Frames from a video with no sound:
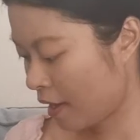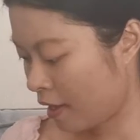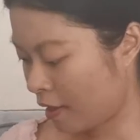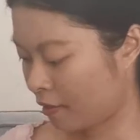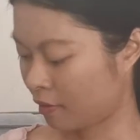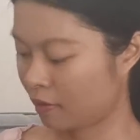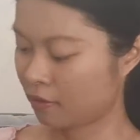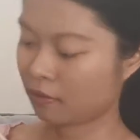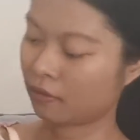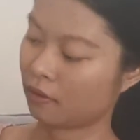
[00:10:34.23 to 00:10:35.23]
And
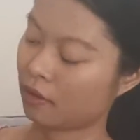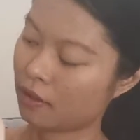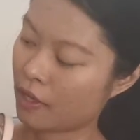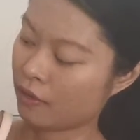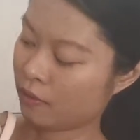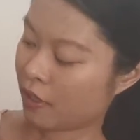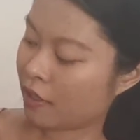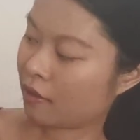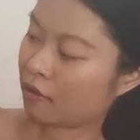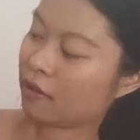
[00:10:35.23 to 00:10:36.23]
you
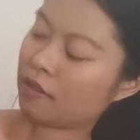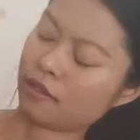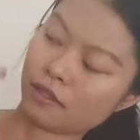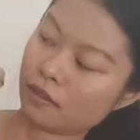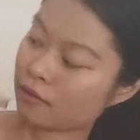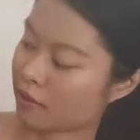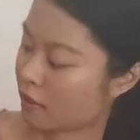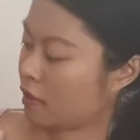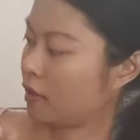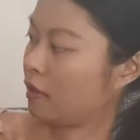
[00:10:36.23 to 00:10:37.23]
can continue
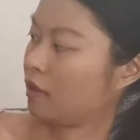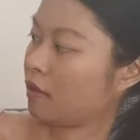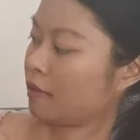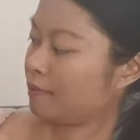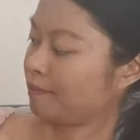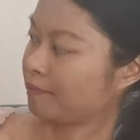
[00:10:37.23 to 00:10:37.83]
seeing here,